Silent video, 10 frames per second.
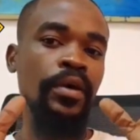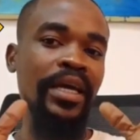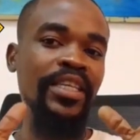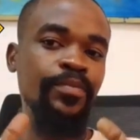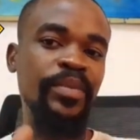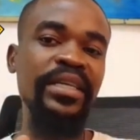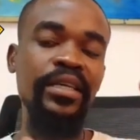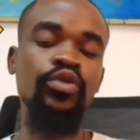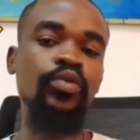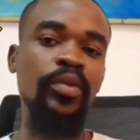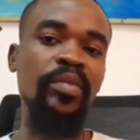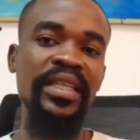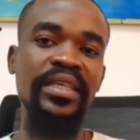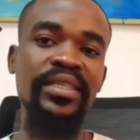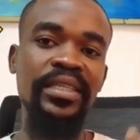as big as
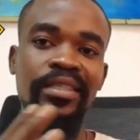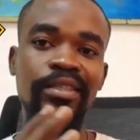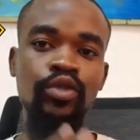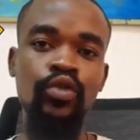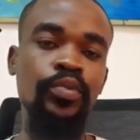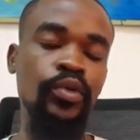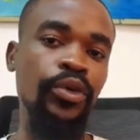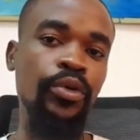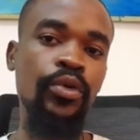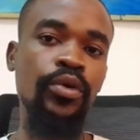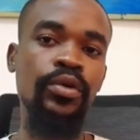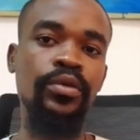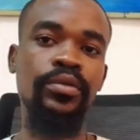Superman is as a superhero,